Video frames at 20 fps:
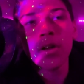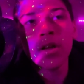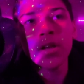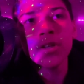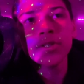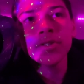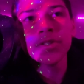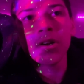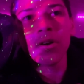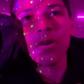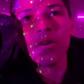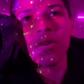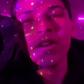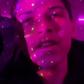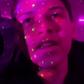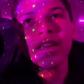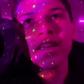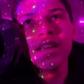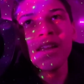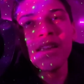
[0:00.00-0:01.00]
So,
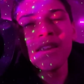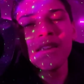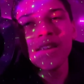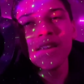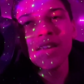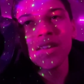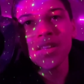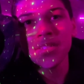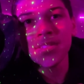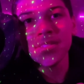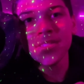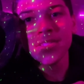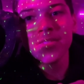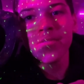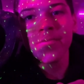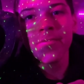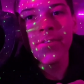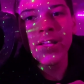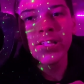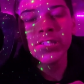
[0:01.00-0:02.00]
it is,
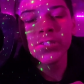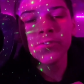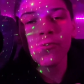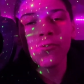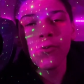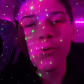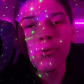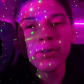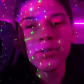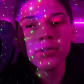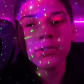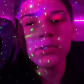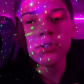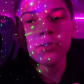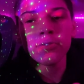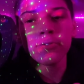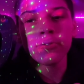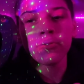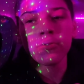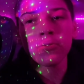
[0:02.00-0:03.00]
fast forward
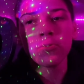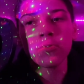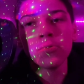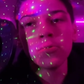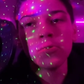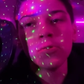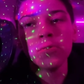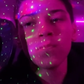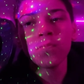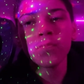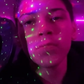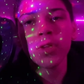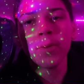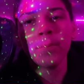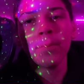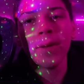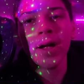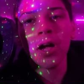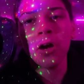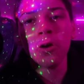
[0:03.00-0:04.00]
to
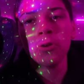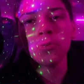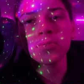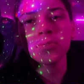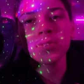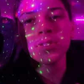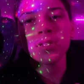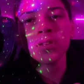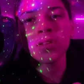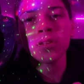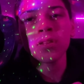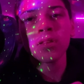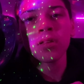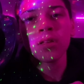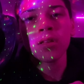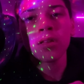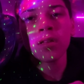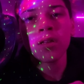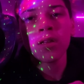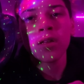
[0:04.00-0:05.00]
about
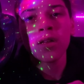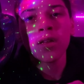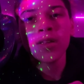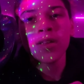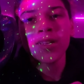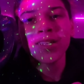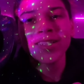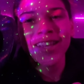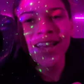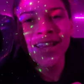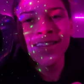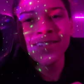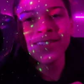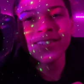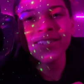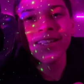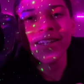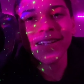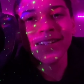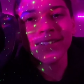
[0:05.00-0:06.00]
10
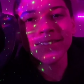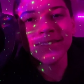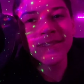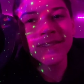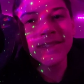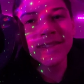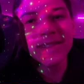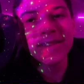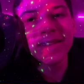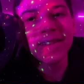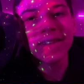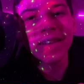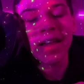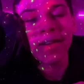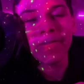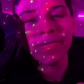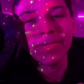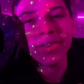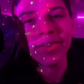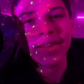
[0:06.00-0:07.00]
seconds
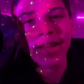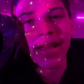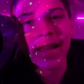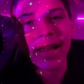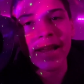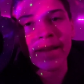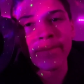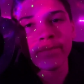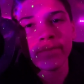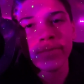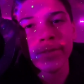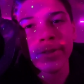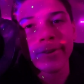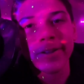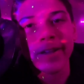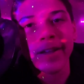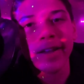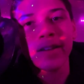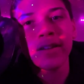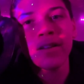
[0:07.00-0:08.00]
left in the game,
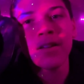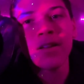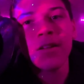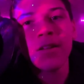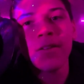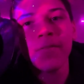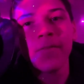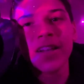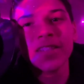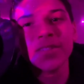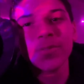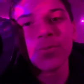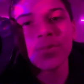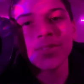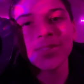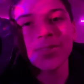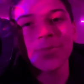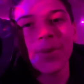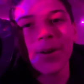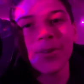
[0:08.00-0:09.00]
okay? Fast
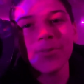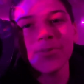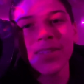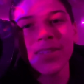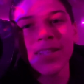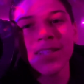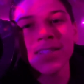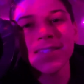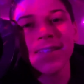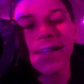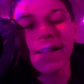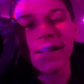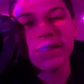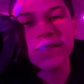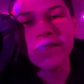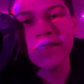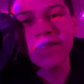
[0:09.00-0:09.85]
forward to about 10 seconds